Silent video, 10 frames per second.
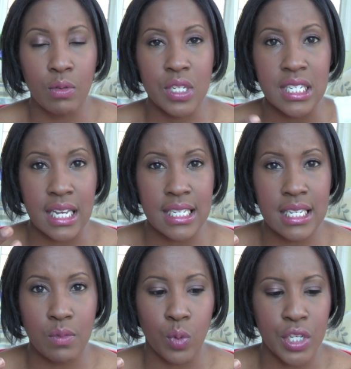It was
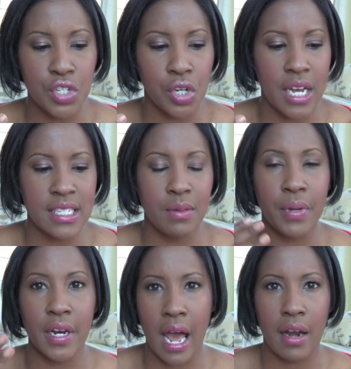nice and moisturizing,
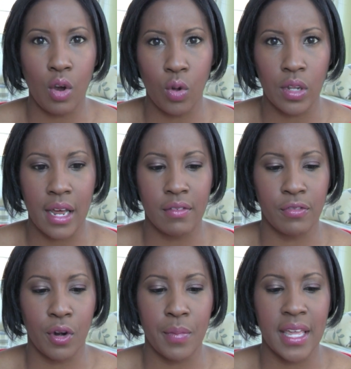but not a whole lot of
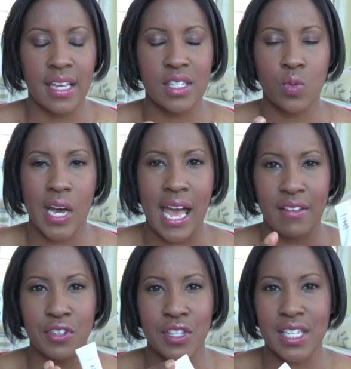firming. That's why
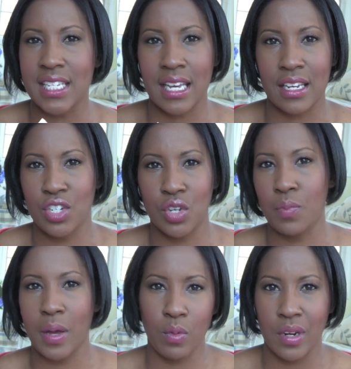after the second
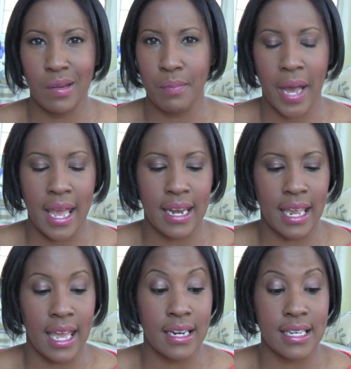tube I wouldn't buy it
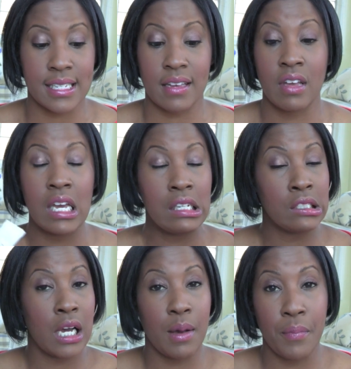again, because I,
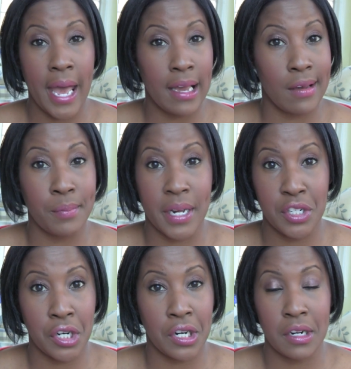I'm back on my
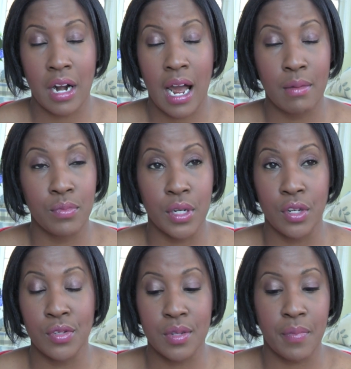Tarte. I've
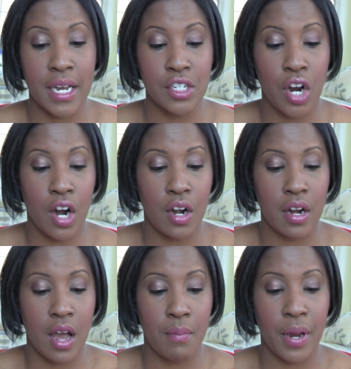been using my
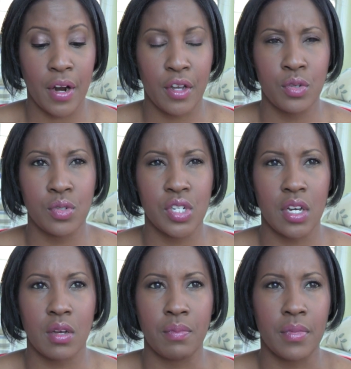Tarte uh,
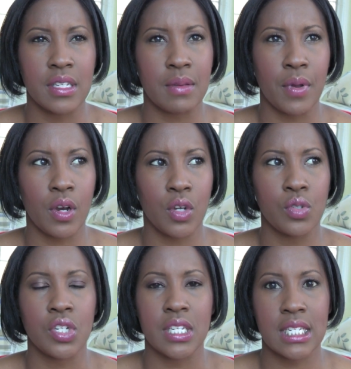Maracuja, is it
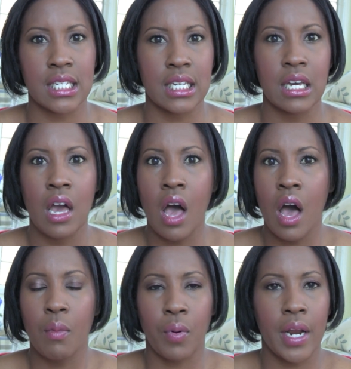Maracuja C
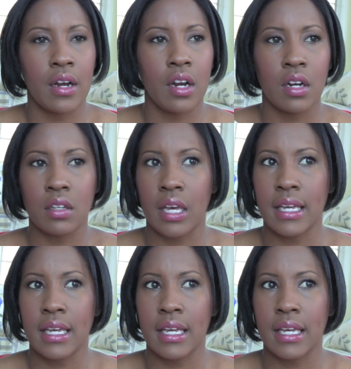brightener?